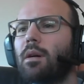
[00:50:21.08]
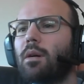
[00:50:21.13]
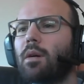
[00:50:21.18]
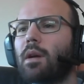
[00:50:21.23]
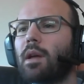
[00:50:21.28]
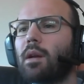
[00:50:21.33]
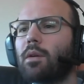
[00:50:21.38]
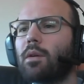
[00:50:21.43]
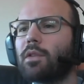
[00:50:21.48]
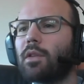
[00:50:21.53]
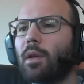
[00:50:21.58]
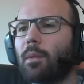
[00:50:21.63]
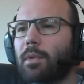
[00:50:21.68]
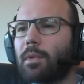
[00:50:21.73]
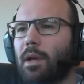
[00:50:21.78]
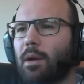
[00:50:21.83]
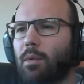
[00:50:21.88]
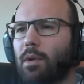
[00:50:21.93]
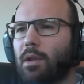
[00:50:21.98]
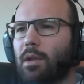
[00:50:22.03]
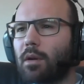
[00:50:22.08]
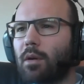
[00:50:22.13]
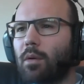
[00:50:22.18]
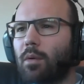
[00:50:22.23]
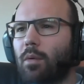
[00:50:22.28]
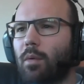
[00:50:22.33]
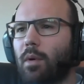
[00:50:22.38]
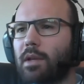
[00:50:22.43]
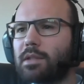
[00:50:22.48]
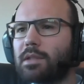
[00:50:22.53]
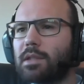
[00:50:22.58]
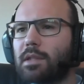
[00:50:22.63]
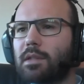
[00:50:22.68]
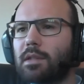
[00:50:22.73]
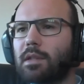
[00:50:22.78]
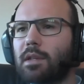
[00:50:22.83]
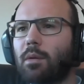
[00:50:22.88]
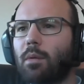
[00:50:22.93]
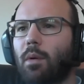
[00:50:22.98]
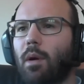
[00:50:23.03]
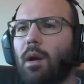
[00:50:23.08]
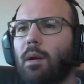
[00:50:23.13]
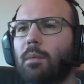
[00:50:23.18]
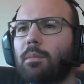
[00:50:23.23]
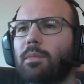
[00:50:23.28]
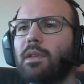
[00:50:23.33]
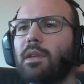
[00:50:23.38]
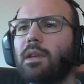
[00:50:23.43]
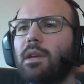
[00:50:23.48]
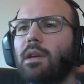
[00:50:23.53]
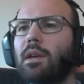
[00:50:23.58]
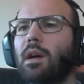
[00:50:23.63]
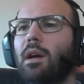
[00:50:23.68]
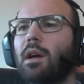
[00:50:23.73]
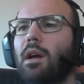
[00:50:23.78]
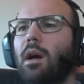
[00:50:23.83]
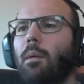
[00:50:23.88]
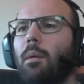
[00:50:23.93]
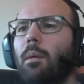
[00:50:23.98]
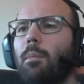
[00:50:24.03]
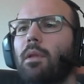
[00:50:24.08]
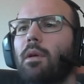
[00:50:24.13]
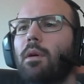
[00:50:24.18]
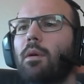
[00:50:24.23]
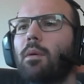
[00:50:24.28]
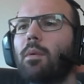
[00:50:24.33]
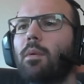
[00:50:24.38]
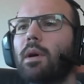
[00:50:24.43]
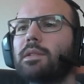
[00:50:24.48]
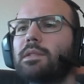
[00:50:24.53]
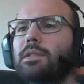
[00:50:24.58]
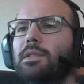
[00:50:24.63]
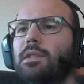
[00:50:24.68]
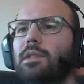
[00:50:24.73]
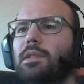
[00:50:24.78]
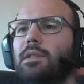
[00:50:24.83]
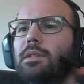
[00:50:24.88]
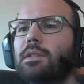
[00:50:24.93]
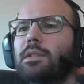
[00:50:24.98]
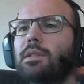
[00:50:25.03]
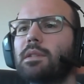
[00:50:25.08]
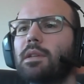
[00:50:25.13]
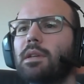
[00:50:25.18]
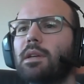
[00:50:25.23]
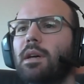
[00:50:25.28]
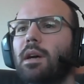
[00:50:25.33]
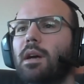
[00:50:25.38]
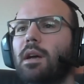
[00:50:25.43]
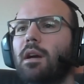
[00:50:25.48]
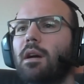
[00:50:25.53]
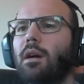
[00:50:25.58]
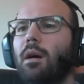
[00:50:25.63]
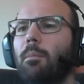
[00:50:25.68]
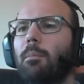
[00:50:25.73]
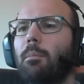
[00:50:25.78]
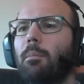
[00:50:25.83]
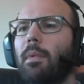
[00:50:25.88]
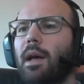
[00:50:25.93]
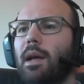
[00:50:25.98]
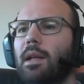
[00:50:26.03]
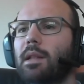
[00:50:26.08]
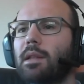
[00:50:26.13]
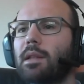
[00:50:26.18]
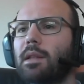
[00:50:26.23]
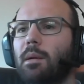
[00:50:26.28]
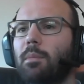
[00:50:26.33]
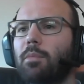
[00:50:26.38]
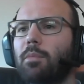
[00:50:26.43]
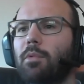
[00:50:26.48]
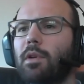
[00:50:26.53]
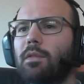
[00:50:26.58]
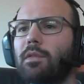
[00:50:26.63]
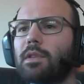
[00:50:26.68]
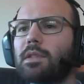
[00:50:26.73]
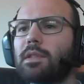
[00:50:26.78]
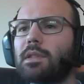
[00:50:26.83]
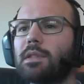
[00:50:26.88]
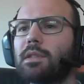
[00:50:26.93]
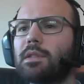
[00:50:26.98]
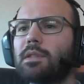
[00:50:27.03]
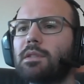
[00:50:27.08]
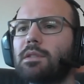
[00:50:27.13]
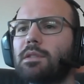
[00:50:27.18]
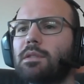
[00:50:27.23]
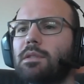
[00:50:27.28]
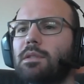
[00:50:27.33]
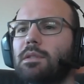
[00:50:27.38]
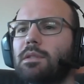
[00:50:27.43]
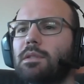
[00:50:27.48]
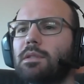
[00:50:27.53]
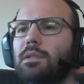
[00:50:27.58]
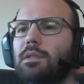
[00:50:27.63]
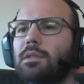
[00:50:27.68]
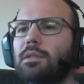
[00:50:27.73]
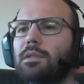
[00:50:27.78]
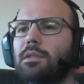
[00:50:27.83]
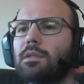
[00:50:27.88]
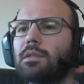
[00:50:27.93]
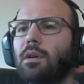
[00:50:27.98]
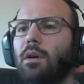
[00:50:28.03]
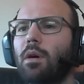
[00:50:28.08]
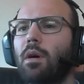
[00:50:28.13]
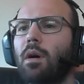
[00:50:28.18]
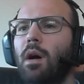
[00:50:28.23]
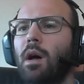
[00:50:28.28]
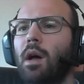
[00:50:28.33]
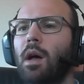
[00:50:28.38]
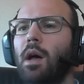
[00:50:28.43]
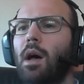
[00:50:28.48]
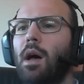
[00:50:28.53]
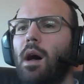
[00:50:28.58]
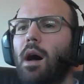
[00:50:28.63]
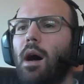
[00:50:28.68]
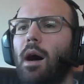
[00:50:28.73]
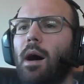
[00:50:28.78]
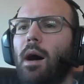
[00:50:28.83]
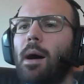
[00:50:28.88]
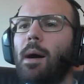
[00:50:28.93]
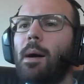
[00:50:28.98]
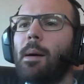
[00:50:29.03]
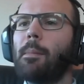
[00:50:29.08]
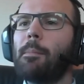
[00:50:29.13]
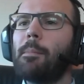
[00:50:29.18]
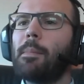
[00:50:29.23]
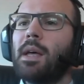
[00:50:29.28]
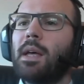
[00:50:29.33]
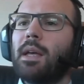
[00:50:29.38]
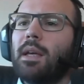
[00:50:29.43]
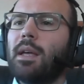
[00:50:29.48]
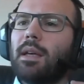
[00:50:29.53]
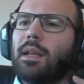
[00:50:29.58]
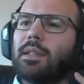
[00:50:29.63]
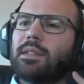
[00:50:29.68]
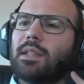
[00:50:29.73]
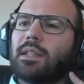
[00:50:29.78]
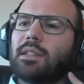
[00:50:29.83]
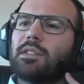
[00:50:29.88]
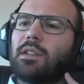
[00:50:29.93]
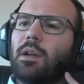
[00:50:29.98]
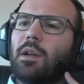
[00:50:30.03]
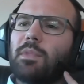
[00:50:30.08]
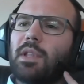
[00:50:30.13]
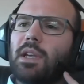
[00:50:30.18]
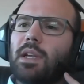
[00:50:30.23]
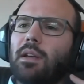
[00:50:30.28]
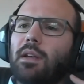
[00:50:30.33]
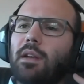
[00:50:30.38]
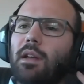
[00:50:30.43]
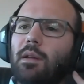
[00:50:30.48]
Okay, there's something with the questions here where I'm seeing a couple questions come back that I previously saw. It says something,